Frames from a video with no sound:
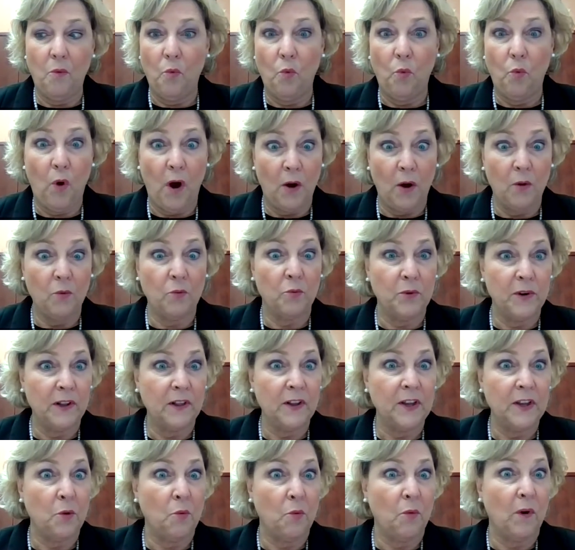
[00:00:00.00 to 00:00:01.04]
what
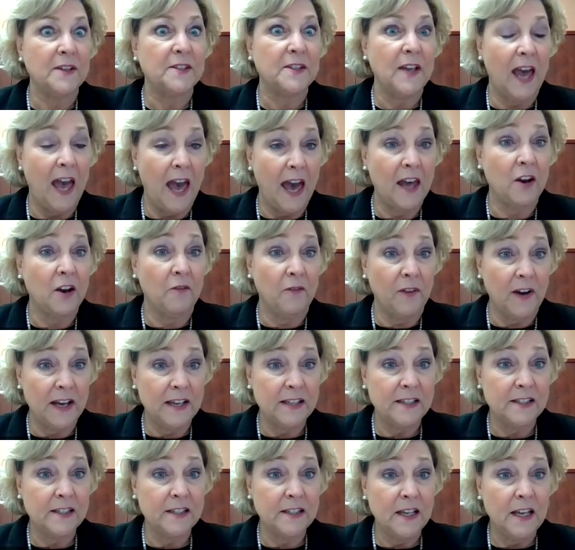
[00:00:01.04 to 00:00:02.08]
really was ahead of
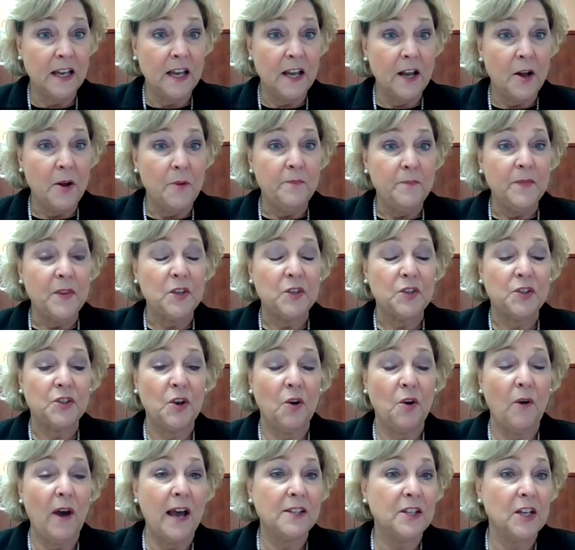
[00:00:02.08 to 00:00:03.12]
us.
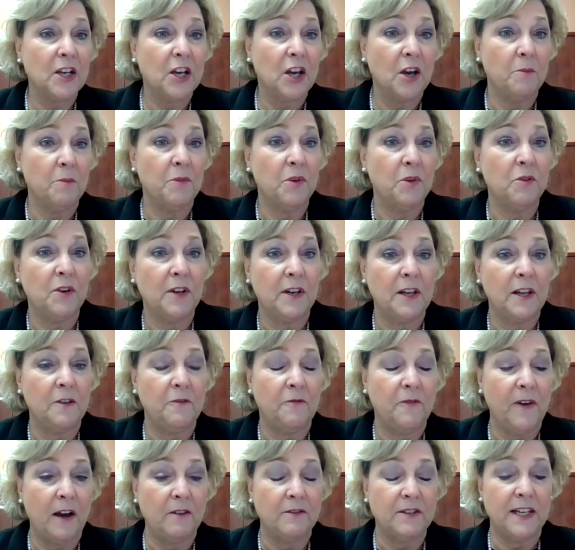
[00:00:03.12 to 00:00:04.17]
So as a community
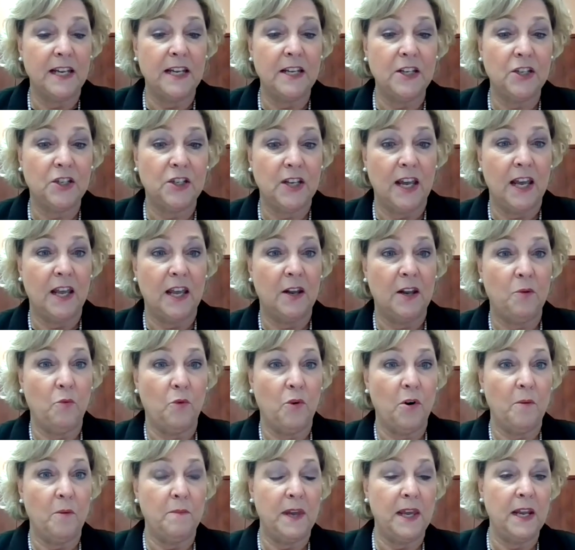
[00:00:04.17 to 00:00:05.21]
foundation,
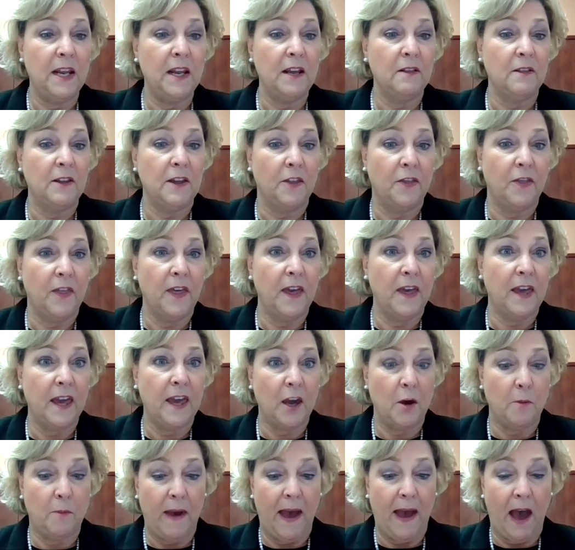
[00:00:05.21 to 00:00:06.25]
we're immediately
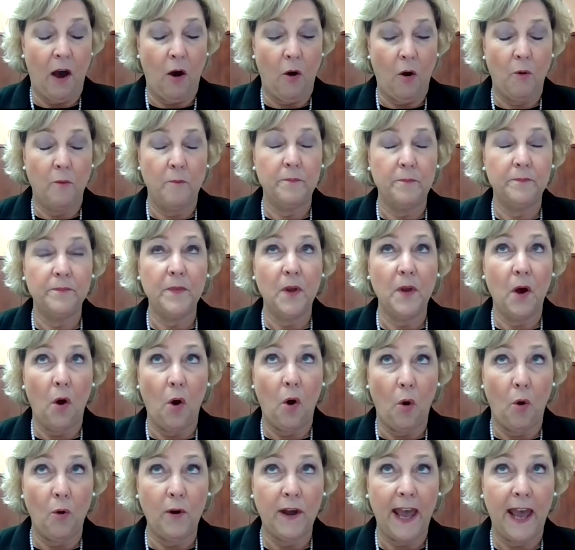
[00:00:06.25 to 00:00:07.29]
thinking about,
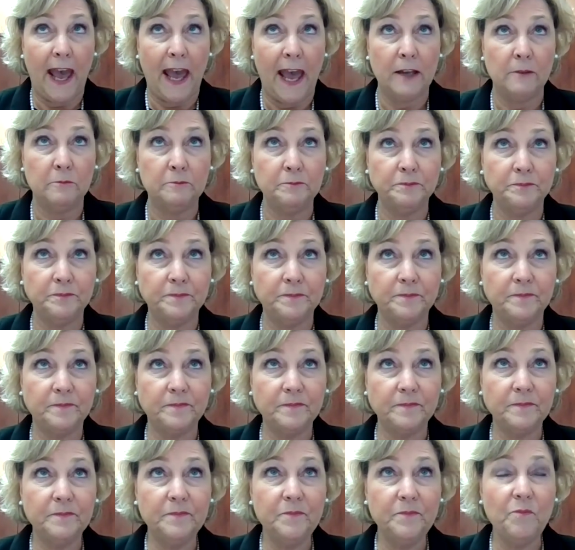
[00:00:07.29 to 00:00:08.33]
okay,
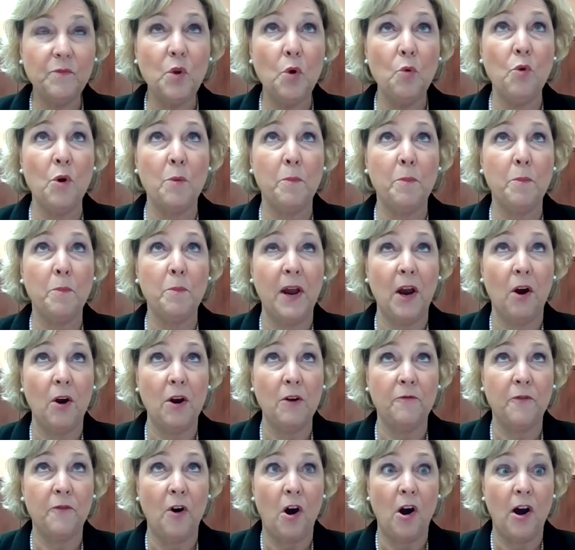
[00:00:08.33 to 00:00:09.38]
we're
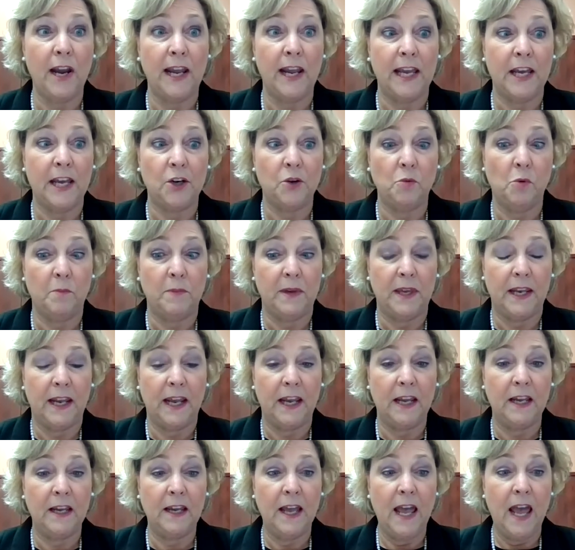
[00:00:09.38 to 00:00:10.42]
preparing for our annual
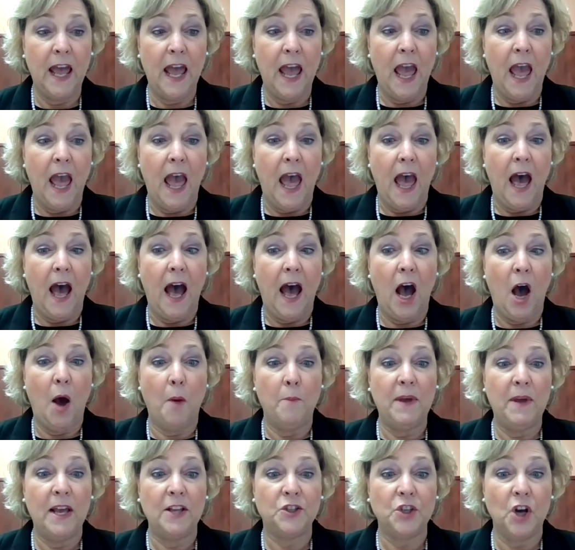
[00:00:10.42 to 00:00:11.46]
meeting.
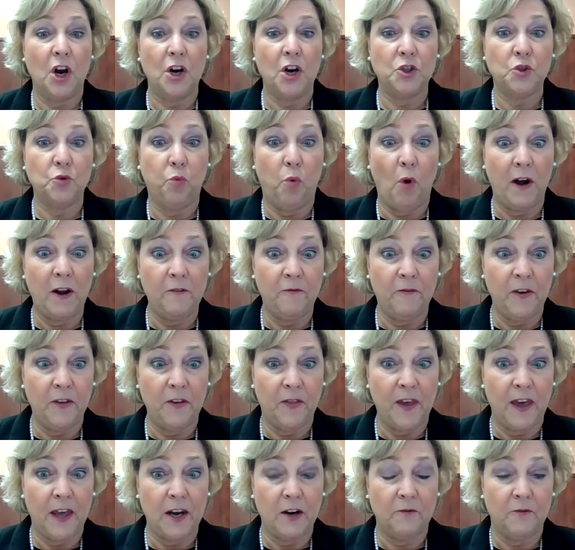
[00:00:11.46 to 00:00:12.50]
It's our
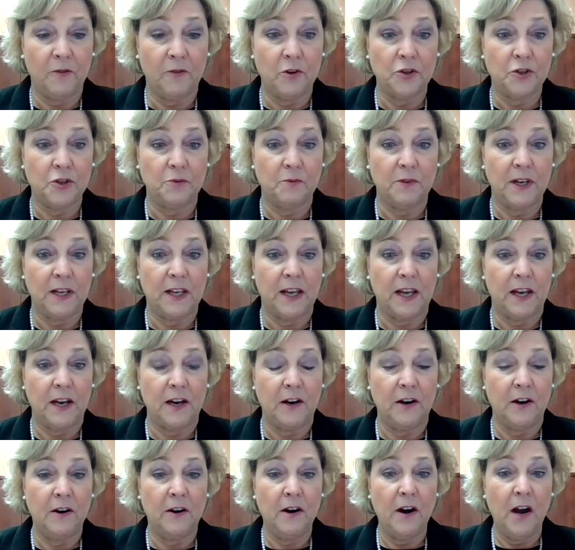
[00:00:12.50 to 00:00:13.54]
25th anniversary
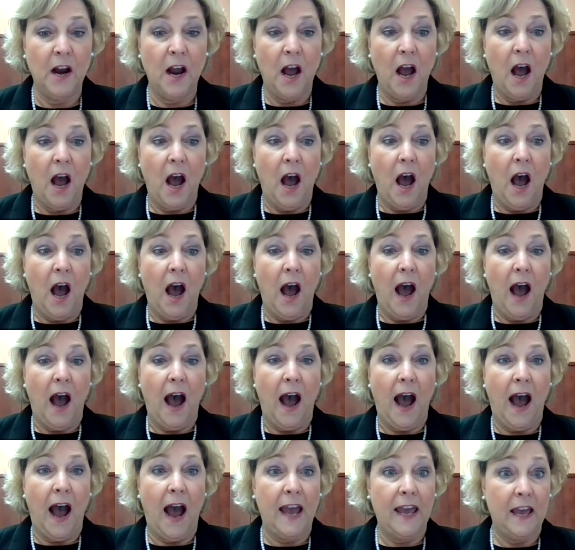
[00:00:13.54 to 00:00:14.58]
year.
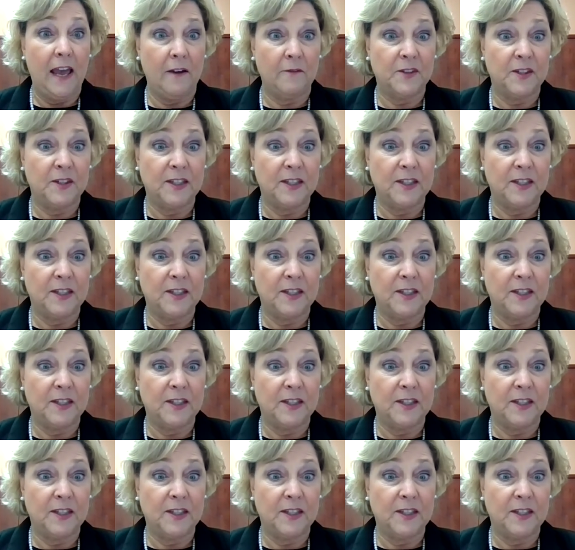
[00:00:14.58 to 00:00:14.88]
I have